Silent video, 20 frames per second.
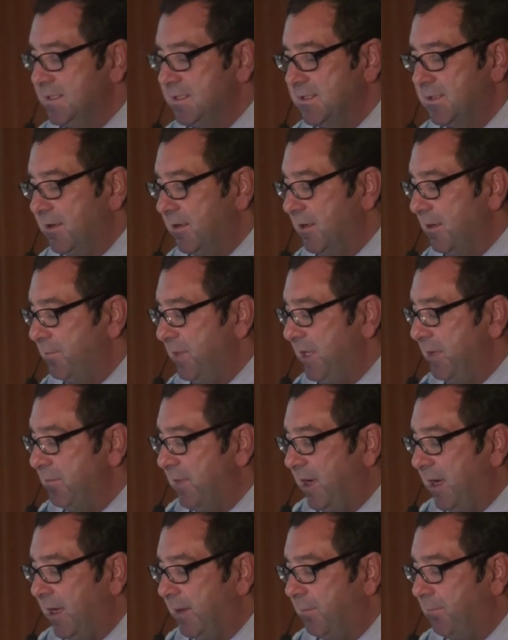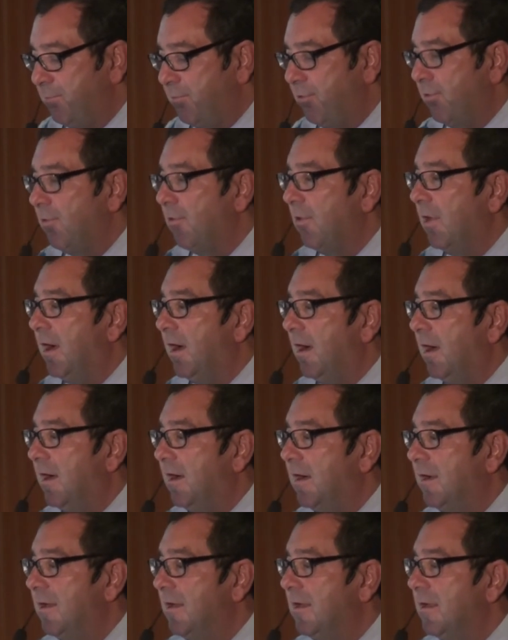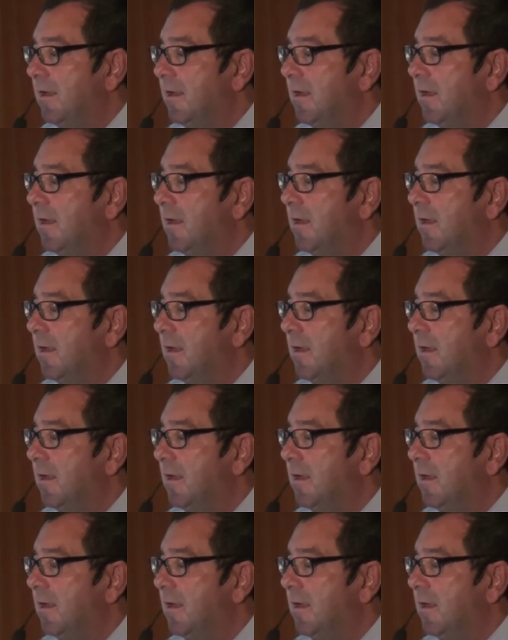this is going to be my Prague